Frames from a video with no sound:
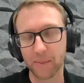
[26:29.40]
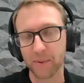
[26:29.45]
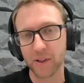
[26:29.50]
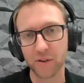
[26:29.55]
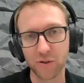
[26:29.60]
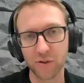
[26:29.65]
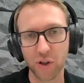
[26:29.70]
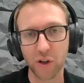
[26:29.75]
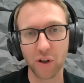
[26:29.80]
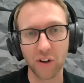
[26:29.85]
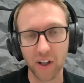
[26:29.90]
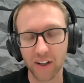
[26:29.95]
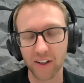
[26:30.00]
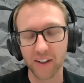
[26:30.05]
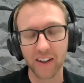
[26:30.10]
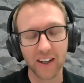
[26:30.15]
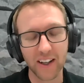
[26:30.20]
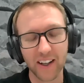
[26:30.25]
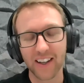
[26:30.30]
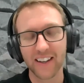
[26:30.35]
can draw on.
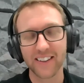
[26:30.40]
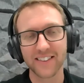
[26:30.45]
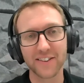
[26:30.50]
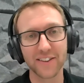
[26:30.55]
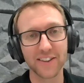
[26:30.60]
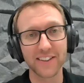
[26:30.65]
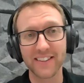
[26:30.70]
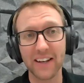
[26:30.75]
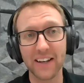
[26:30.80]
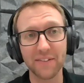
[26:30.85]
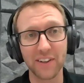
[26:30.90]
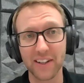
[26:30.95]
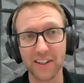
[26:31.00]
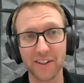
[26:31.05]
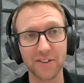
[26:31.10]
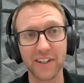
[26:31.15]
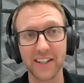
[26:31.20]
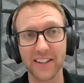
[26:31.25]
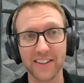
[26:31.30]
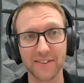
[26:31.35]
So I definitely
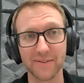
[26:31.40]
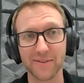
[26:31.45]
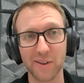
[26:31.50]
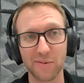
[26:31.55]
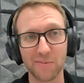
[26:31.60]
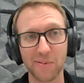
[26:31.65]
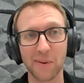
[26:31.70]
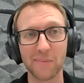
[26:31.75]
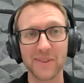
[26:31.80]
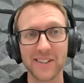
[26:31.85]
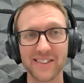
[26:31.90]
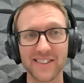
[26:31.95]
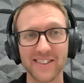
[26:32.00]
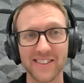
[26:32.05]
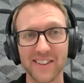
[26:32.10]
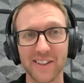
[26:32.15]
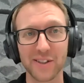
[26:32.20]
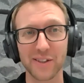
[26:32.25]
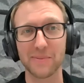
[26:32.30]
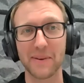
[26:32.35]
agree that the problem is
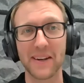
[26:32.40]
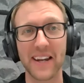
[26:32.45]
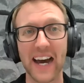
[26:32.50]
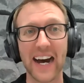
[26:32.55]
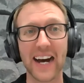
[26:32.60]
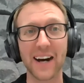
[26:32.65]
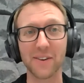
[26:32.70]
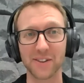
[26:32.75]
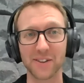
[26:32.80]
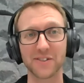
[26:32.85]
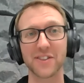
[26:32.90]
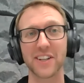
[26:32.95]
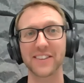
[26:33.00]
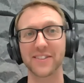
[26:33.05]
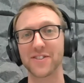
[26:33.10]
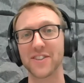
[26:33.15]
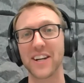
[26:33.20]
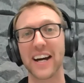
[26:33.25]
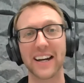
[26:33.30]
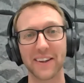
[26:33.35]
you can spend hours trying
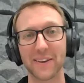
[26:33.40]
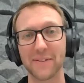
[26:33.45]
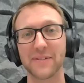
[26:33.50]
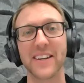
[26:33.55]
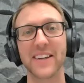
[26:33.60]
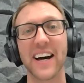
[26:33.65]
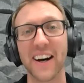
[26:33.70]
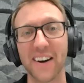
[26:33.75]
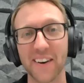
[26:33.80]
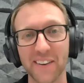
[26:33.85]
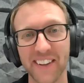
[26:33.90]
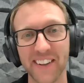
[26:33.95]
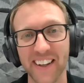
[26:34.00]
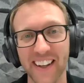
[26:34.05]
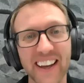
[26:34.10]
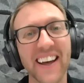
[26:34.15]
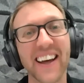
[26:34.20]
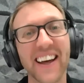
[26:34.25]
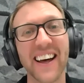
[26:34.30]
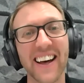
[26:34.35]
to track them down
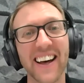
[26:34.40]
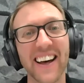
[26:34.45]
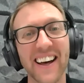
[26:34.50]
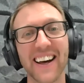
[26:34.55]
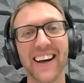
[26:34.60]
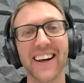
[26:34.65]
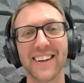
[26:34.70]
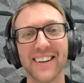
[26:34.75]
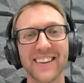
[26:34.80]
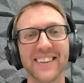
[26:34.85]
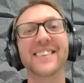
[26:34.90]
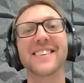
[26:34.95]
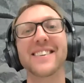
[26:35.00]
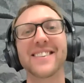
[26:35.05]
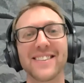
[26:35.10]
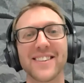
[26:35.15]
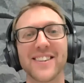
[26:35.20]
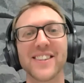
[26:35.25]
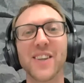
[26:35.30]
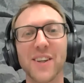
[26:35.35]

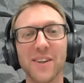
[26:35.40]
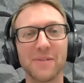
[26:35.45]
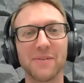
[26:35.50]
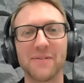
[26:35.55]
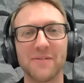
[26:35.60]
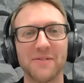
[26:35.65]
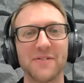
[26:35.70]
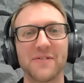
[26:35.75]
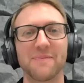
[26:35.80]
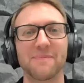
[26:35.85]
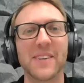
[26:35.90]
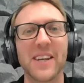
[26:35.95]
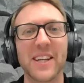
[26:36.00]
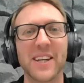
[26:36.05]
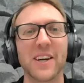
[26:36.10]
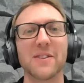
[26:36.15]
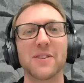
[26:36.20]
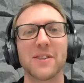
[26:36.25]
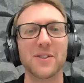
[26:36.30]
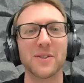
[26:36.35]
to
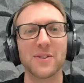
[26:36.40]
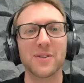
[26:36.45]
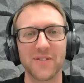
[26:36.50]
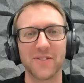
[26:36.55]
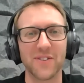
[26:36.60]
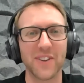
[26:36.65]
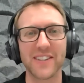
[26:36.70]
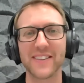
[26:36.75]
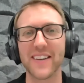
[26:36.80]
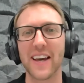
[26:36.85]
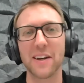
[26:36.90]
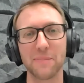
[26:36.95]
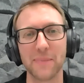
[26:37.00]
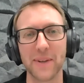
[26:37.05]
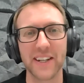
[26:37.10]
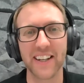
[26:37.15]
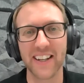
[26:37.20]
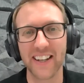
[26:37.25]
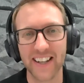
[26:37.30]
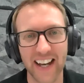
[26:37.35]
use for a
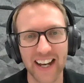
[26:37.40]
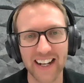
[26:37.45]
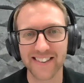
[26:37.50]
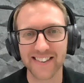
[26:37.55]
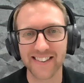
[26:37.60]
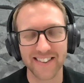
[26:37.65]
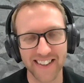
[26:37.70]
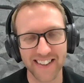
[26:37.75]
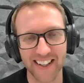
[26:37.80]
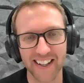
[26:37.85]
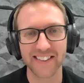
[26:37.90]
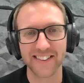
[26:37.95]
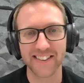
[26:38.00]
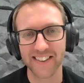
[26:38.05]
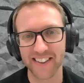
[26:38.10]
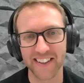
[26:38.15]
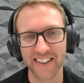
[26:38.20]
10-minute exercise.